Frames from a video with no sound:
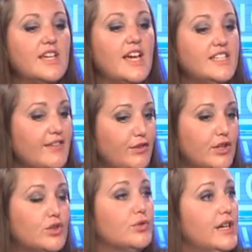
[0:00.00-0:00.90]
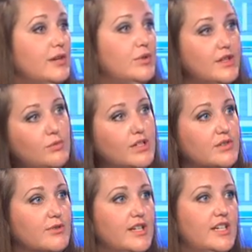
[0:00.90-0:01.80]
say, "I definitely agree with what
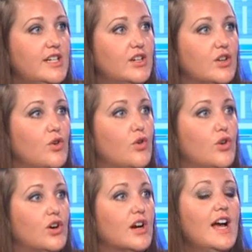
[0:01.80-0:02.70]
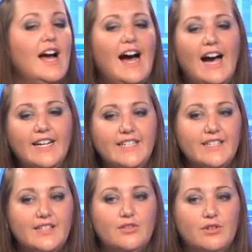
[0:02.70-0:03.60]
is written here," or "I
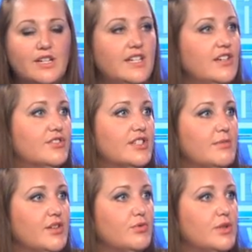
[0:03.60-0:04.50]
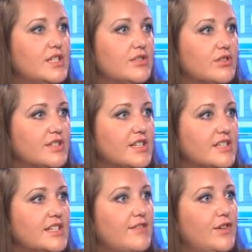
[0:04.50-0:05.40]
disagree, and here's some other resources